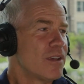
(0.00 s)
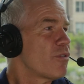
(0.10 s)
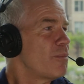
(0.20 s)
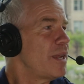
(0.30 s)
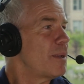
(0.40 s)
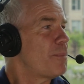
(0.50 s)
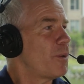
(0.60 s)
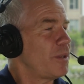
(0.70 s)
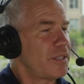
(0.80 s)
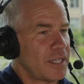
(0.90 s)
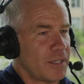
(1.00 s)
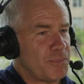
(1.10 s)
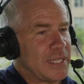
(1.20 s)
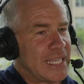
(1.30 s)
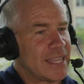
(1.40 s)
for me to put to
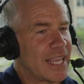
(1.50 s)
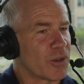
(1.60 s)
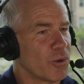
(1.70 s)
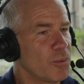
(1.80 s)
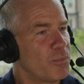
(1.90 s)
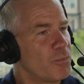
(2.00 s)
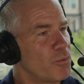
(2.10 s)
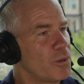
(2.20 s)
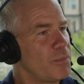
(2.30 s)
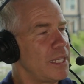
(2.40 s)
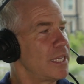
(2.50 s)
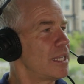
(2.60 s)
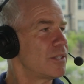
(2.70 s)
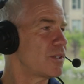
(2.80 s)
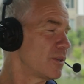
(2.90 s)
be in that group would be an
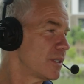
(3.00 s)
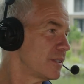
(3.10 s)
insult.